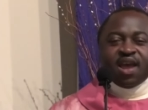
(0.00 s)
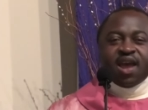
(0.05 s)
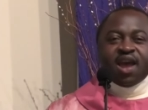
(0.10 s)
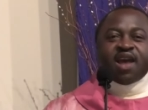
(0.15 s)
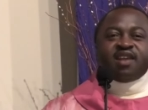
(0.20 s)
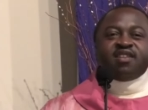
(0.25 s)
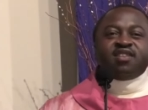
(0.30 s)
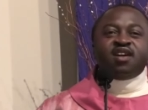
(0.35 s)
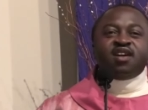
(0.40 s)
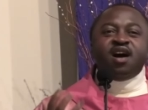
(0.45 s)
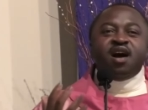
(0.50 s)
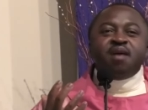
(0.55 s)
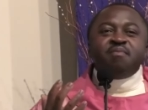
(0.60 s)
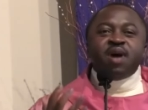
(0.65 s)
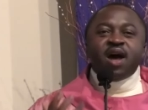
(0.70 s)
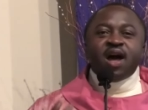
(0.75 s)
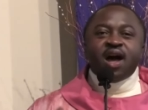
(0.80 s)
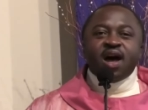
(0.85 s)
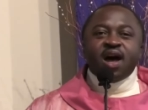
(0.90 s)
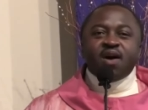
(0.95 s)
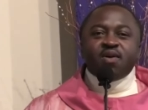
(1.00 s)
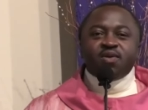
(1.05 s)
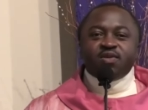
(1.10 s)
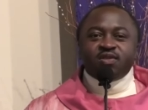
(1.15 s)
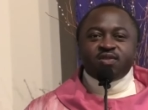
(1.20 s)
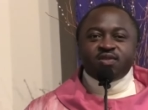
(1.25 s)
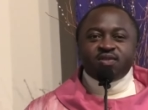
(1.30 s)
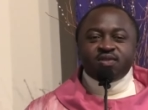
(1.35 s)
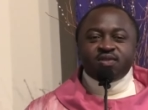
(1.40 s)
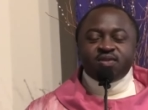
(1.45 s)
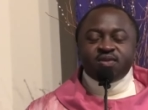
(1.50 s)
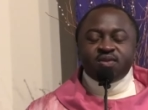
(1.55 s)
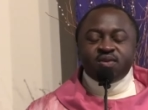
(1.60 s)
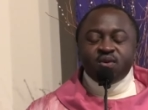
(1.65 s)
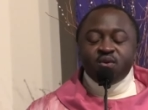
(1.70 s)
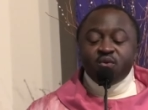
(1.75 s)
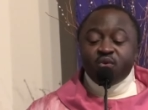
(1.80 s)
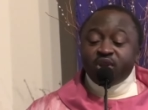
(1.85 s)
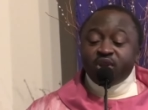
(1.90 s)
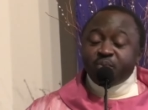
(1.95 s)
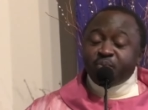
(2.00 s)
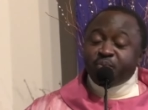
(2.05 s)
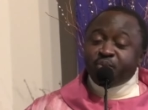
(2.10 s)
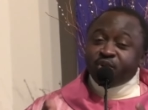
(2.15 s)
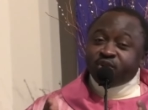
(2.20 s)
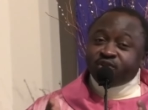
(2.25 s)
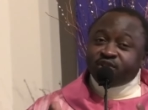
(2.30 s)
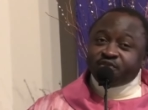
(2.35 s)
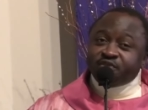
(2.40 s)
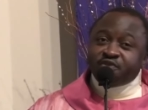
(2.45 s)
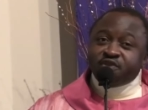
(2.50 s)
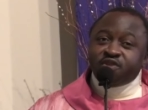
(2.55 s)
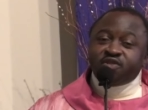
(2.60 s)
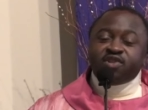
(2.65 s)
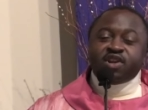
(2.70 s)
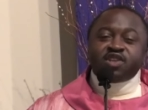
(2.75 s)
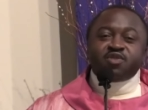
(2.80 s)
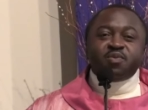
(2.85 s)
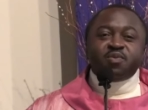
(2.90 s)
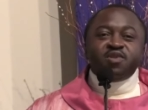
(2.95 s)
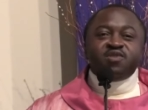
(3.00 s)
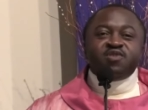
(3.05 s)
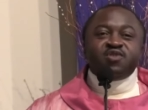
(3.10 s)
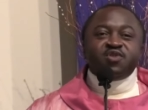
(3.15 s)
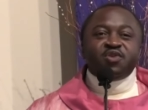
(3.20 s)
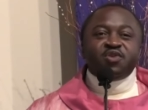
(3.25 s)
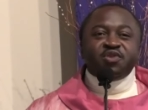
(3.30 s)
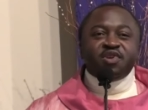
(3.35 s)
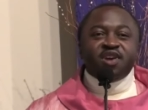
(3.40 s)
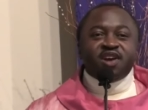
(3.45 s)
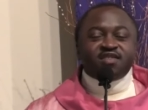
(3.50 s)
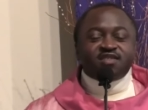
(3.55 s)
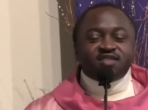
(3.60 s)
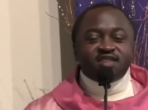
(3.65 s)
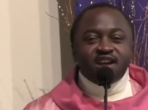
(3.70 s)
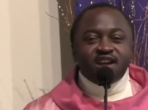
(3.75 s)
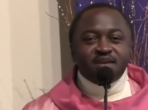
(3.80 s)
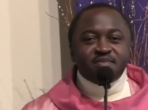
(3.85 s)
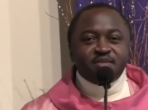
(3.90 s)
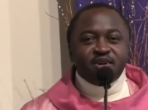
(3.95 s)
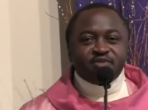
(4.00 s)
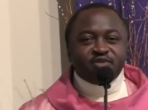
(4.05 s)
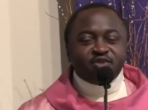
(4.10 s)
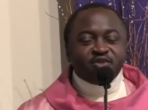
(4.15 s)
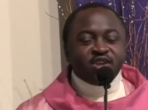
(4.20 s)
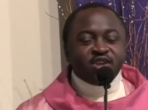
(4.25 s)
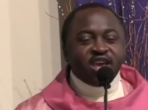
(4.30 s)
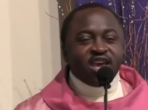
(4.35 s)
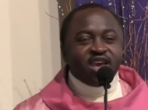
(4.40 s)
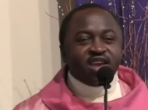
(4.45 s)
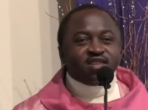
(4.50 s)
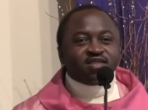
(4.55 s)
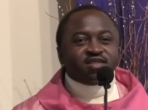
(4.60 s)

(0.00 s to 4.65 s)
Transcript: and come out with the beautiful responsorial psalm of today,